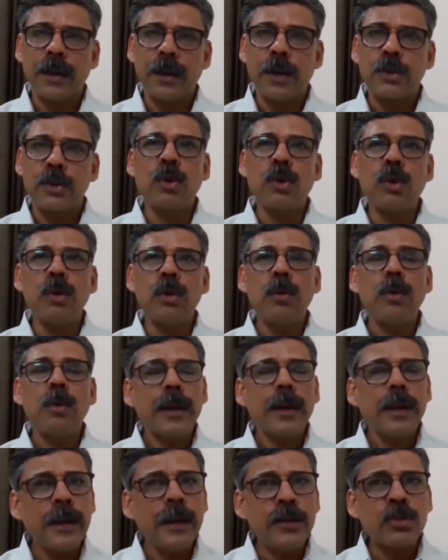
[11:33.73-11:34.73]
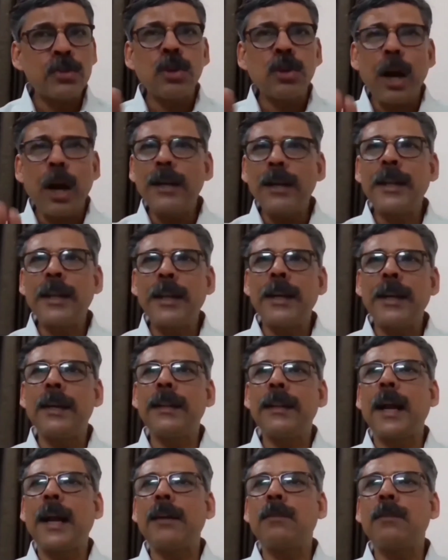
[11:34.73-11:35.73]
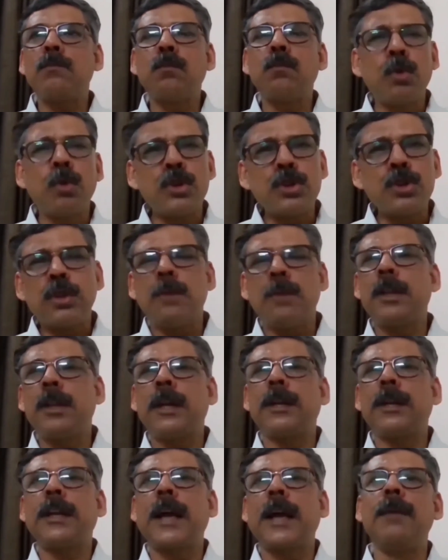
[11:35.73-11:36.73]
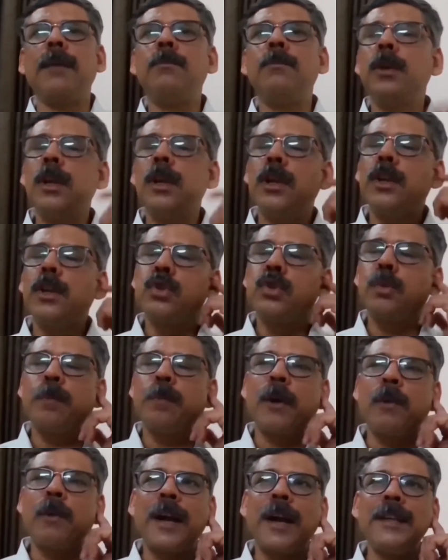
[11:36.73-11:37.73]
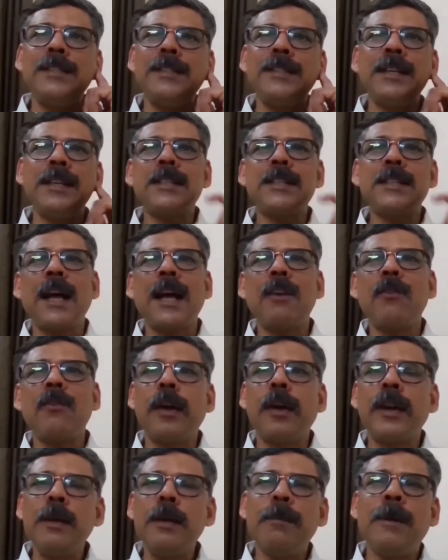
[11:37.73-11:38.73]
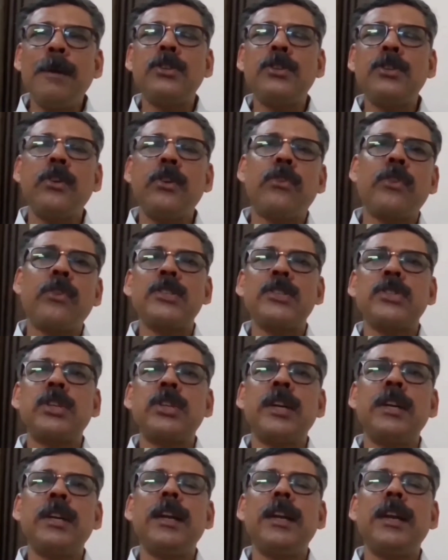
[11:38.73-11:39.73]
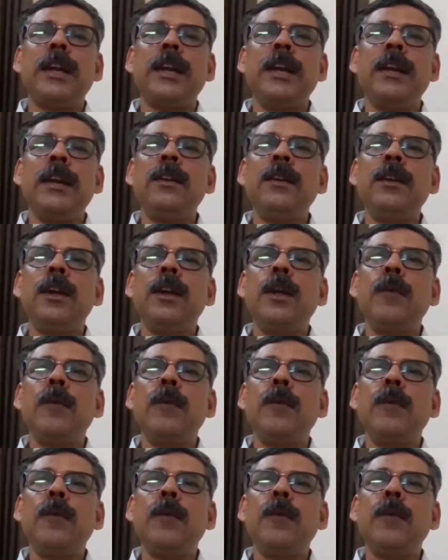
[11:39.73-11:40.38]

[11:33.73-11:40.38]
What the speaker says: So it's not there that most of the time supervisors are very much interested in